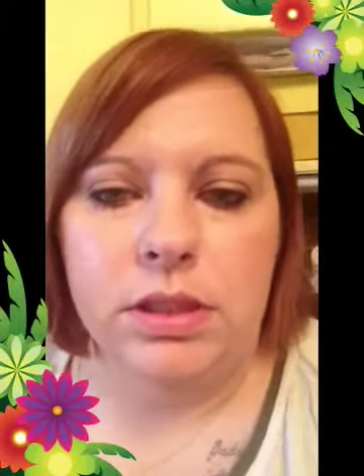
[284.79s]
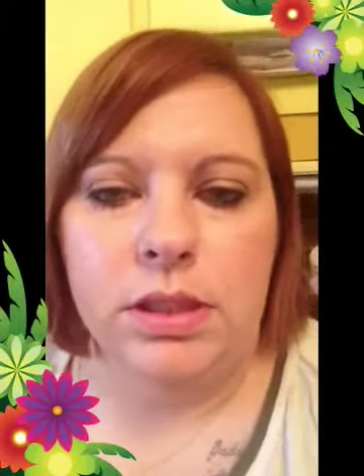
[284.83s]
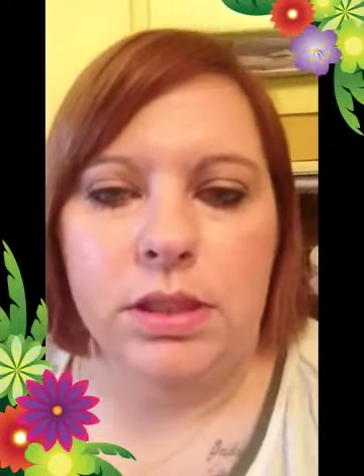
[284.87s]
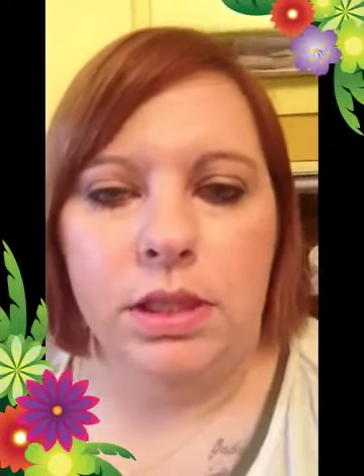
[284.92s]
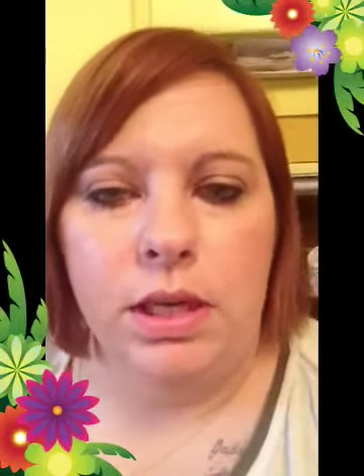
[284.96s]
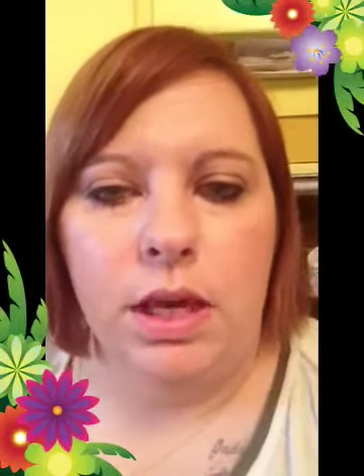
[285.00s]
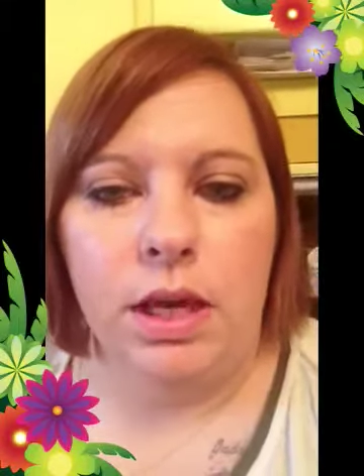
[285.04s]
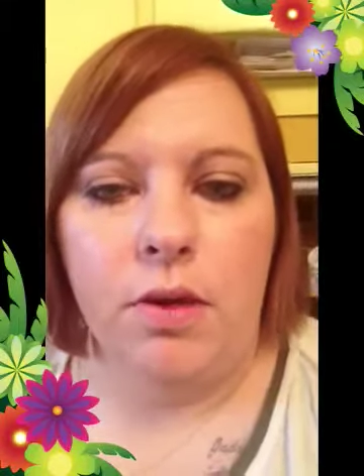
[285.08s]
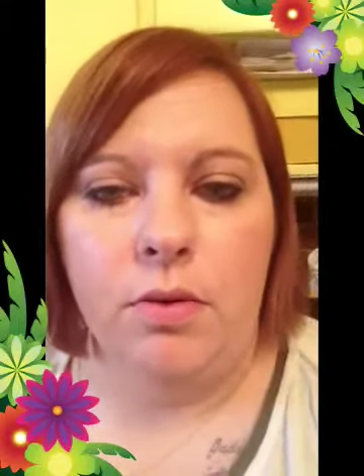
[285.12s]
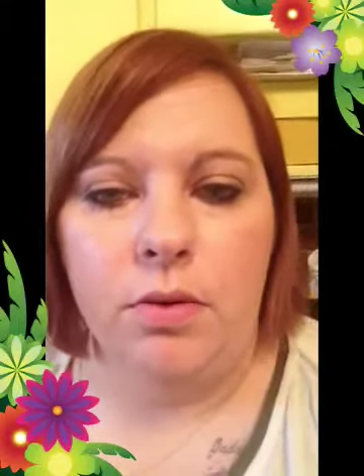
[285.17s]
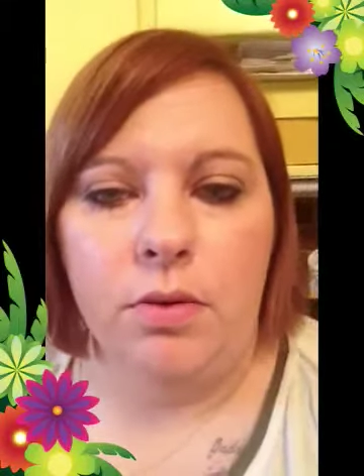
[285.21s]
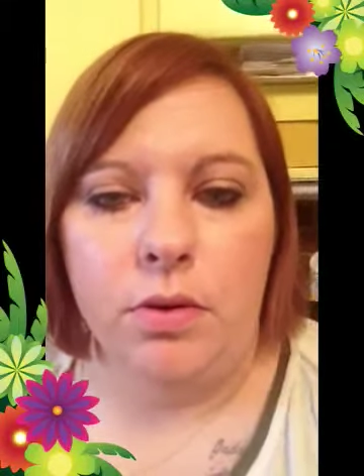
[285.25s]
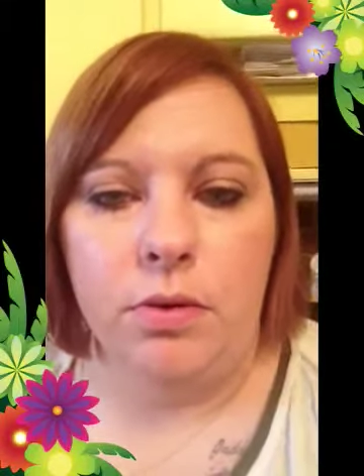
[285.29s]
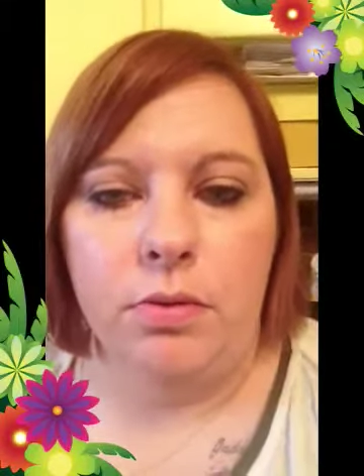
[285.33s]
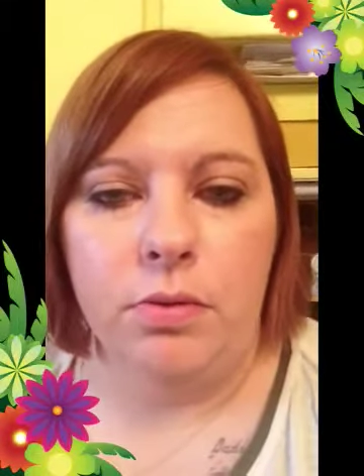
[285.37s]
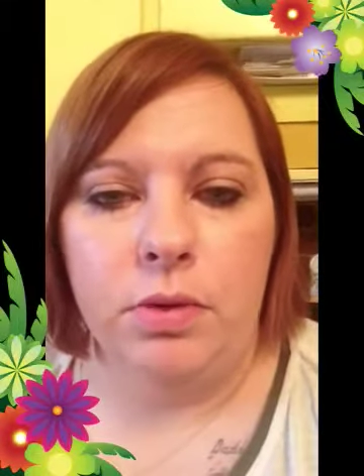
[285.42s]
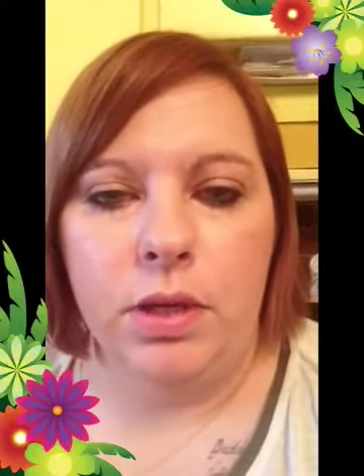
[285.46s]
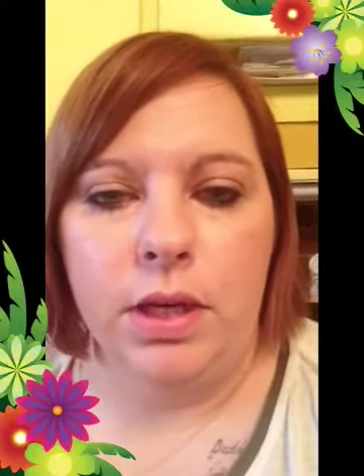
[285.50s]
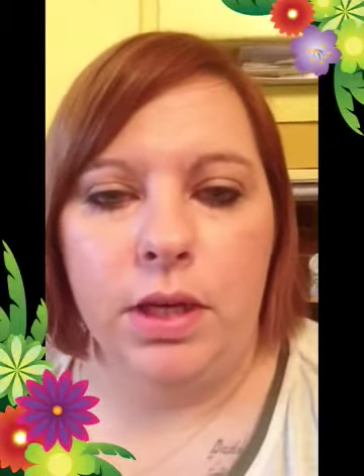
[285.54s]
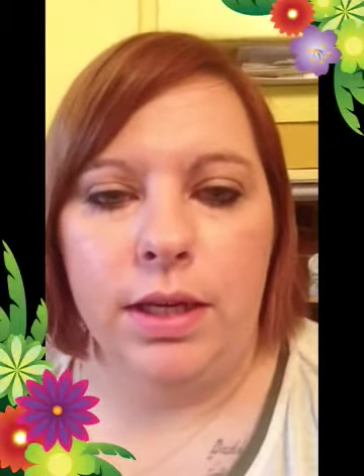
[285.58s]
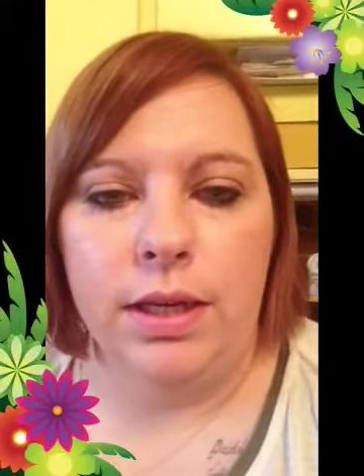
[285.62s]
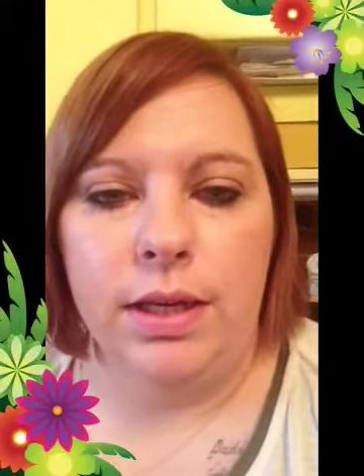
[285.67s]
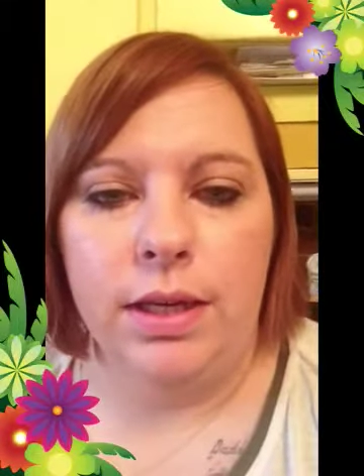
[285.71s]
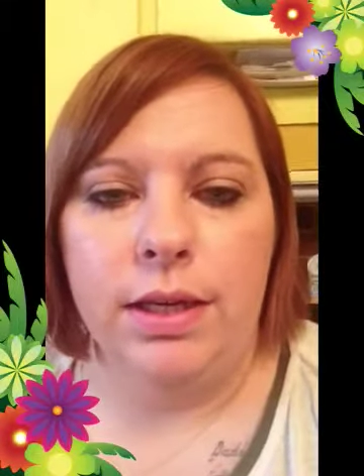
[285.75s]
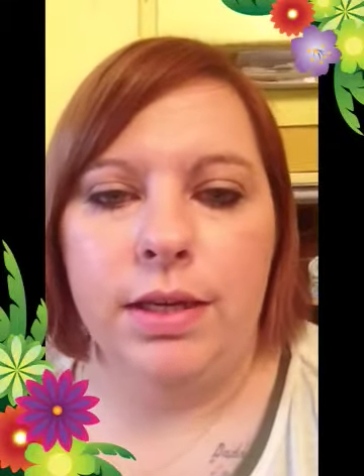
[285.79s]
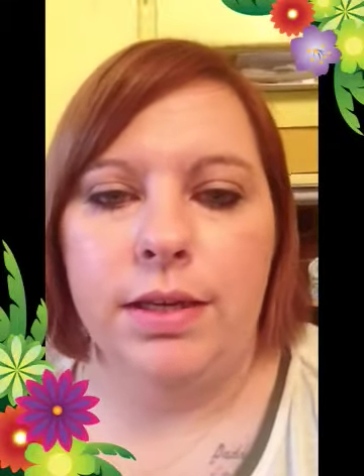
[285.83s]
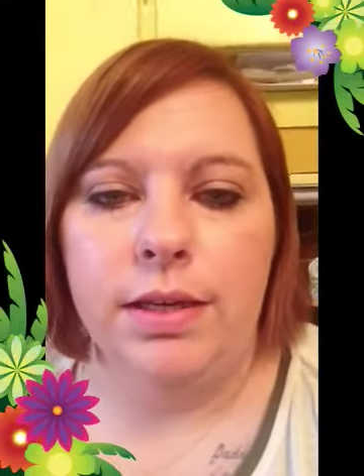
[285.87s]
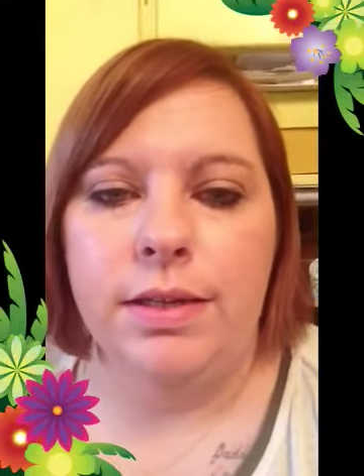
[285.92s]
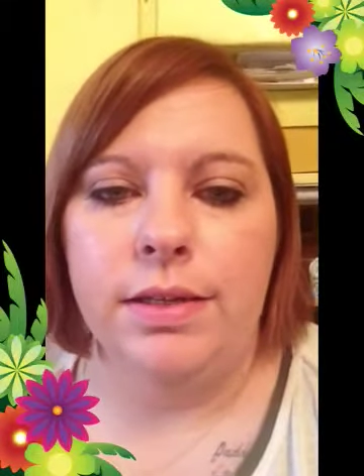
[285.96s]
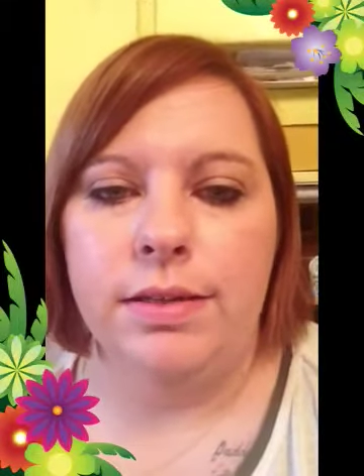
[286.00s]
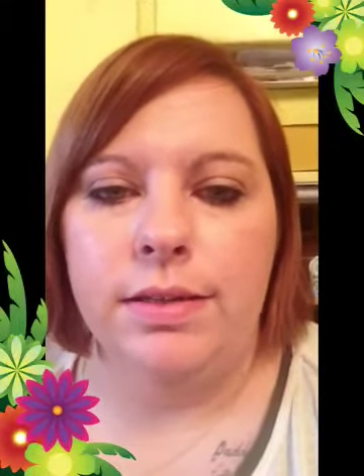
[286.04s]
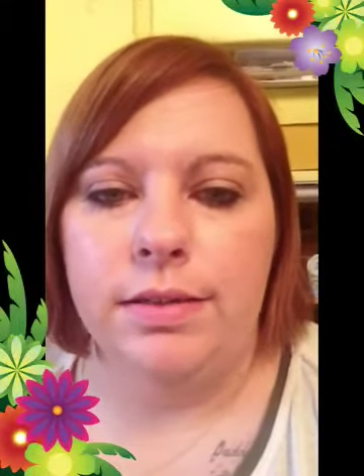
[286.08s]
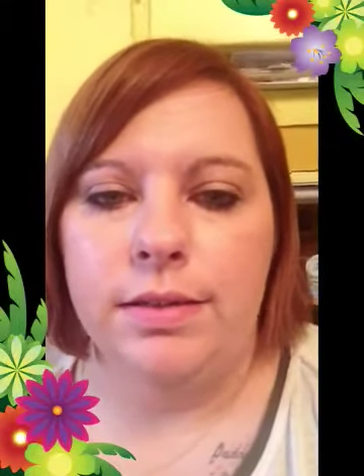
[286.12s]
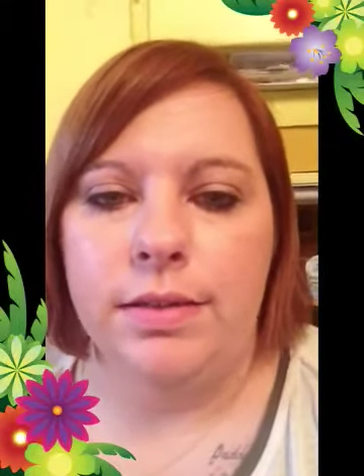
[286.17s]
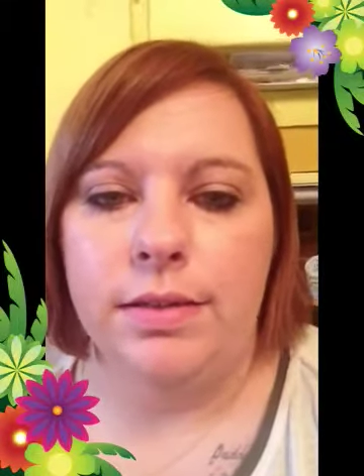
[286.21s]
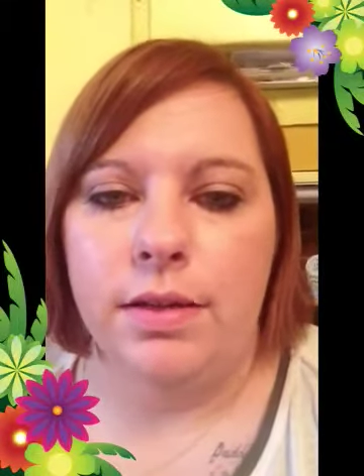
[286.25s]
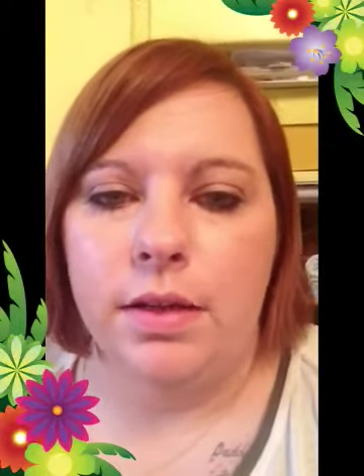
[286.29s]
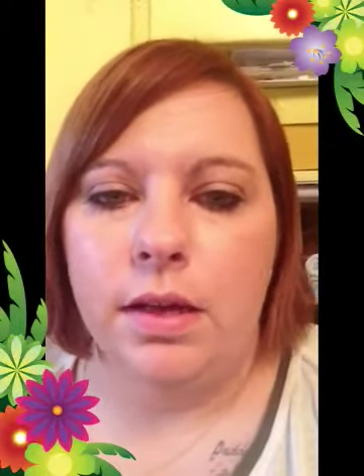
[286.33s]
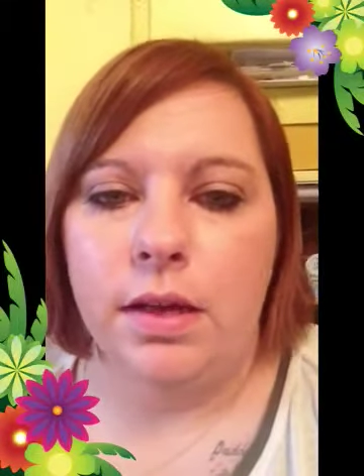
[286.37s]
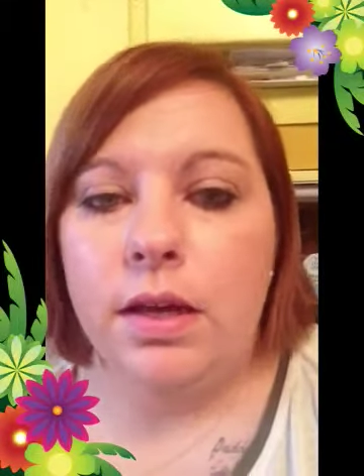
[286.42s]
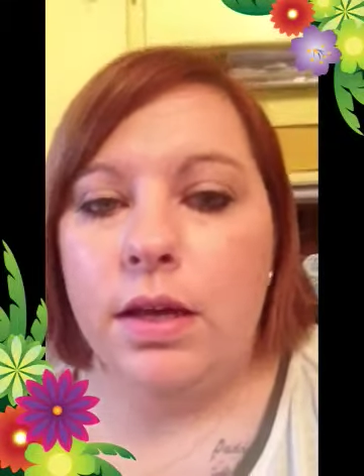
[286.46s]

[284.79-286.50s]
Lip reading: see how you like it, and,